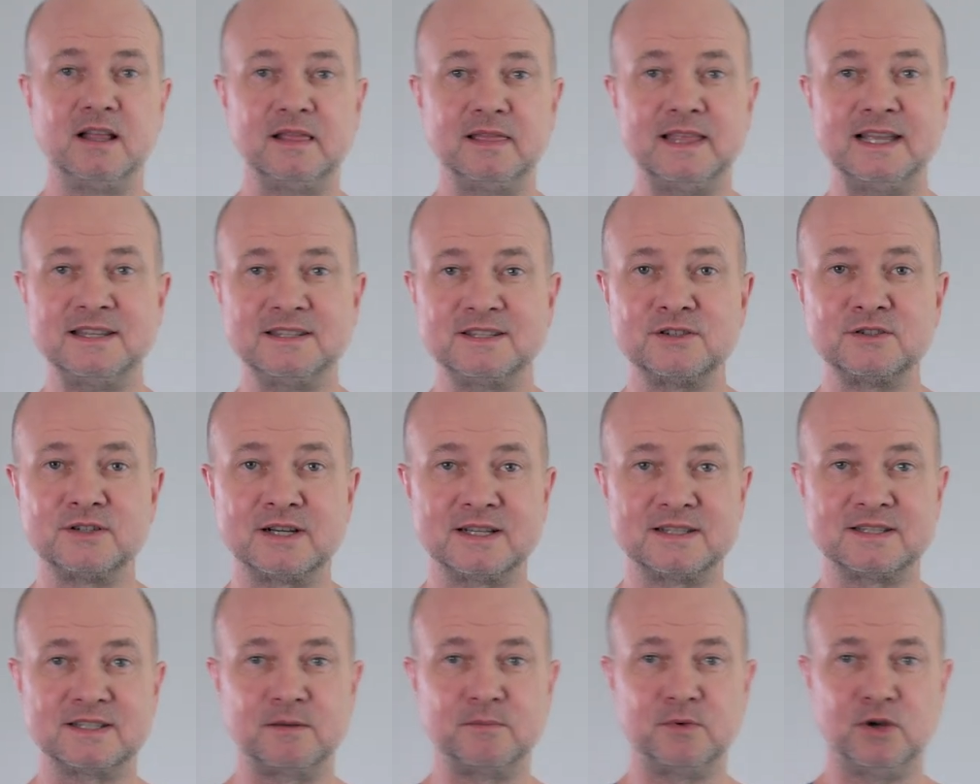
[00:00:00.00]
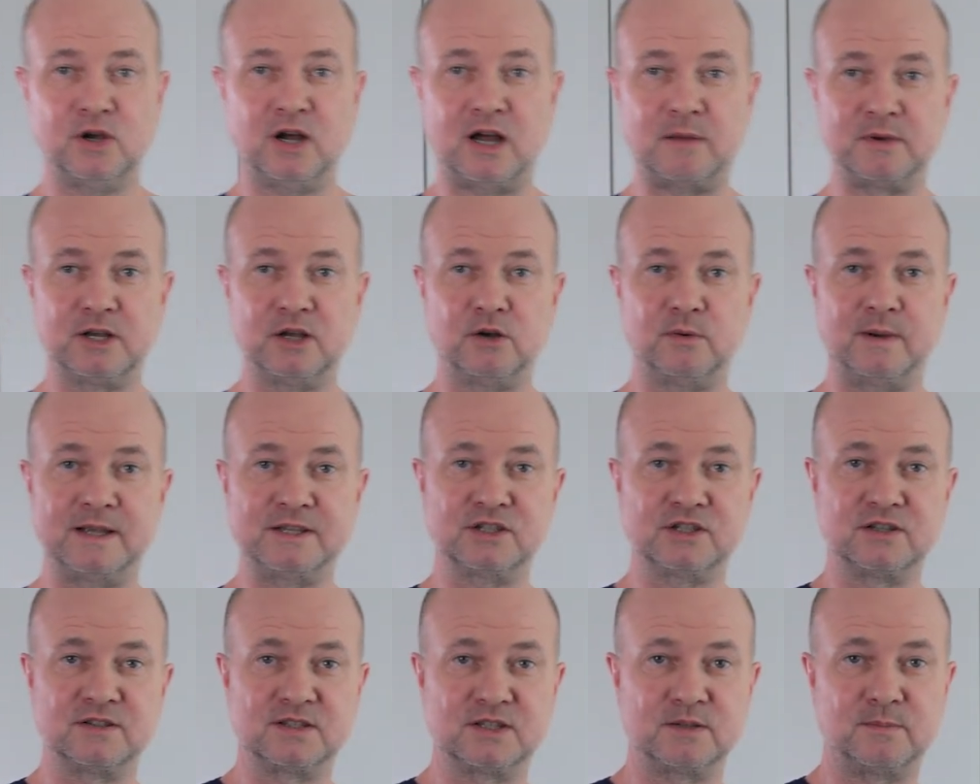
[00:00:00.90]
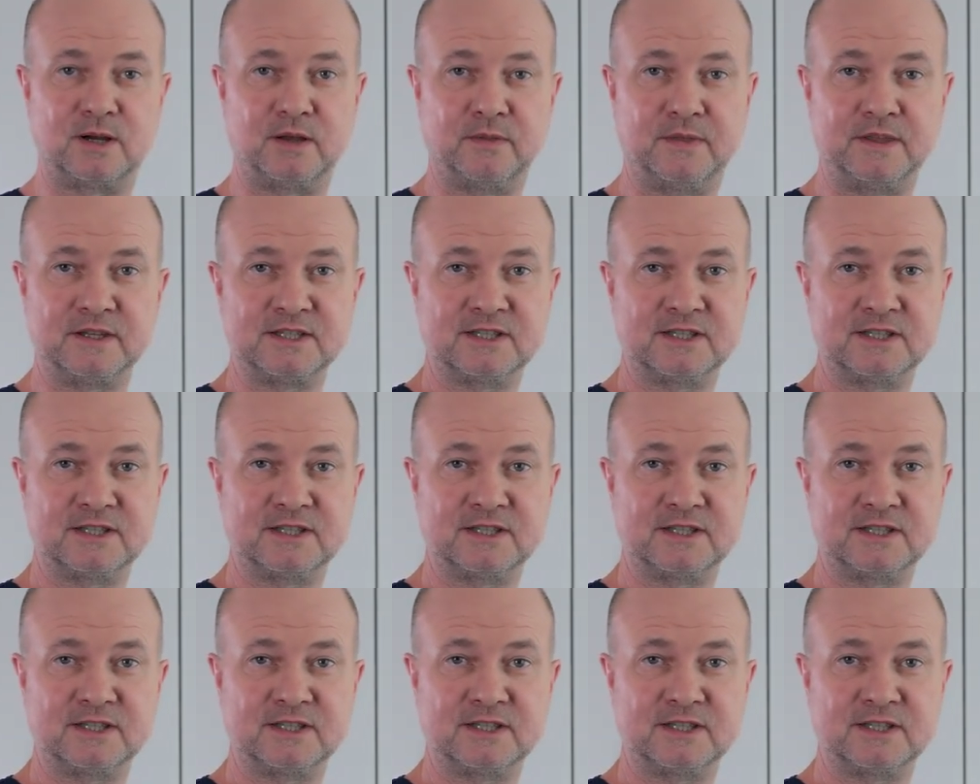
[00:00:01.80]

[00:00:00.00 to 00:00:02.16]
Let's address some common questions about